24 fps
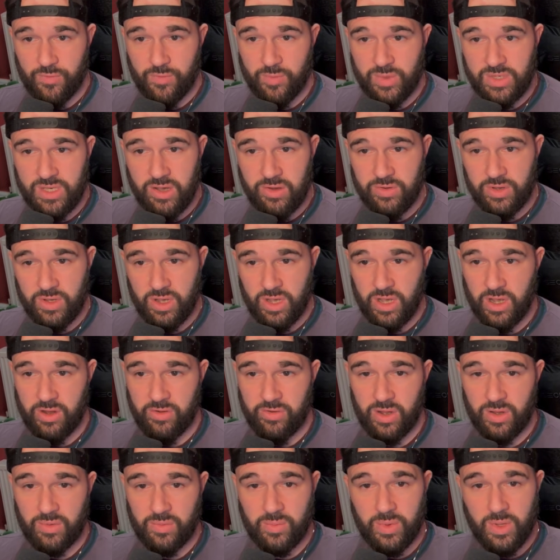you from tearing your
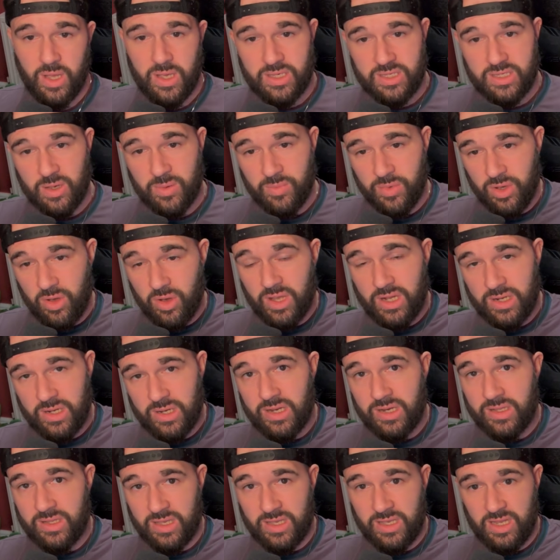hair out, something I
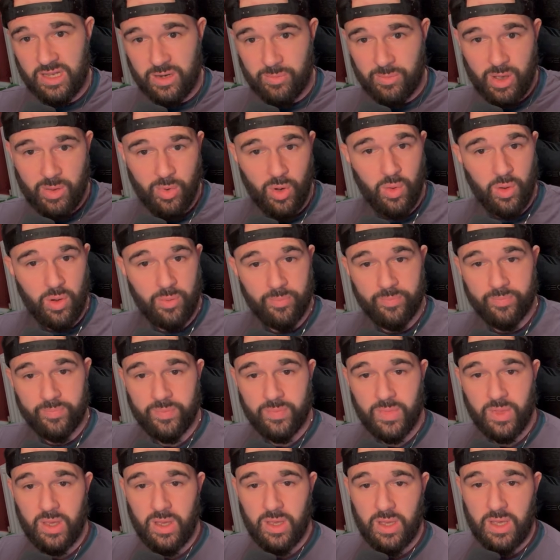clearly didn't get the memo on.
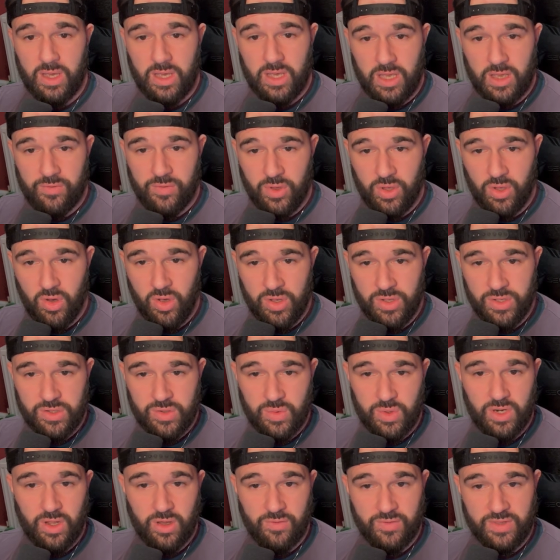If you can't
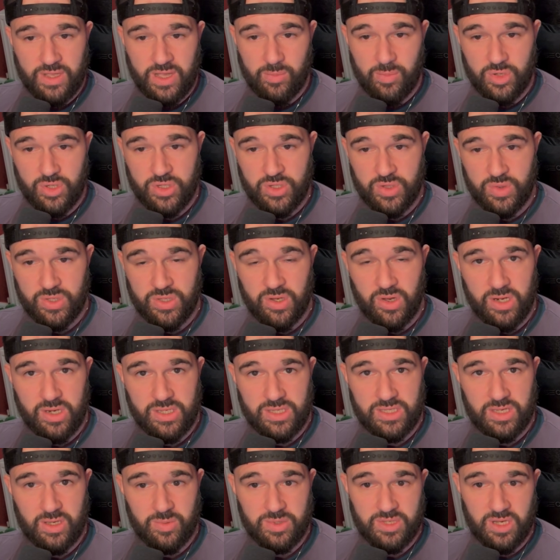do enough damage to entirely
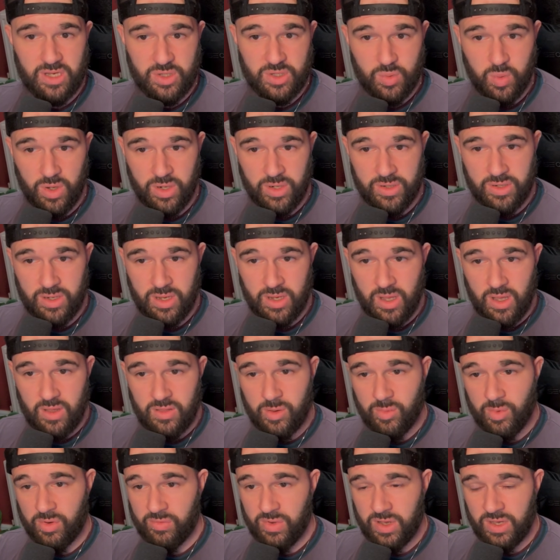skip stage 1,
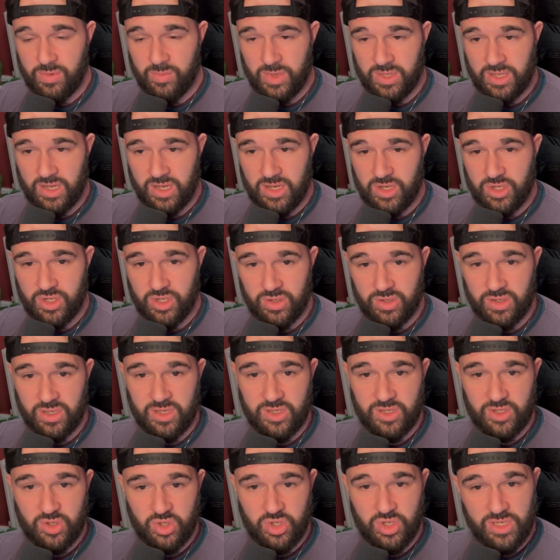then my recommendation
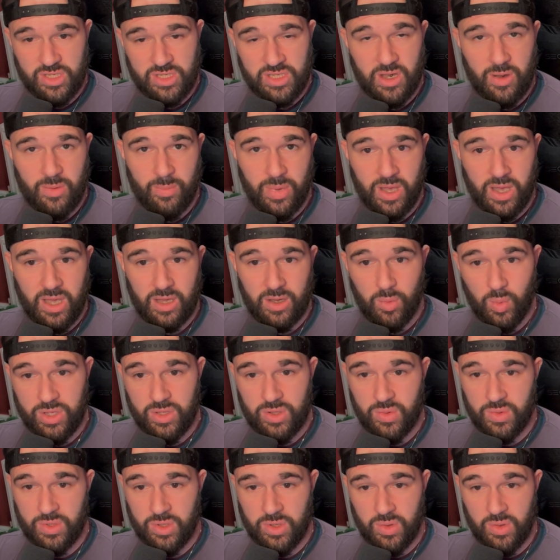is to just come back
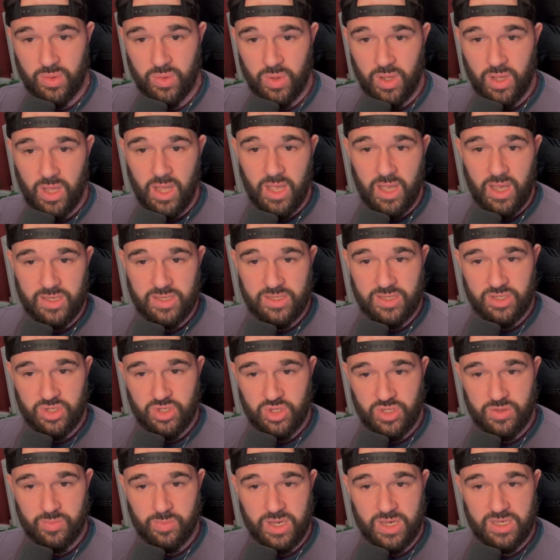when you do, as this
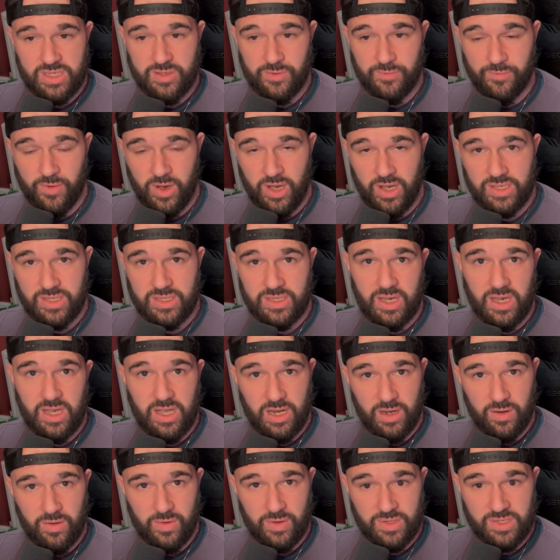just makes the fight a
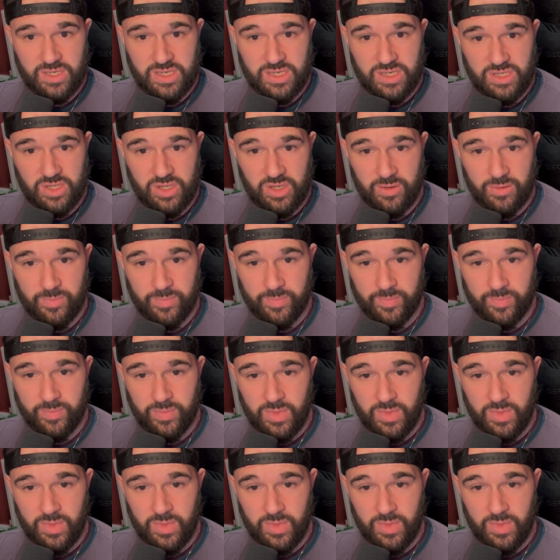hell of a lot easier.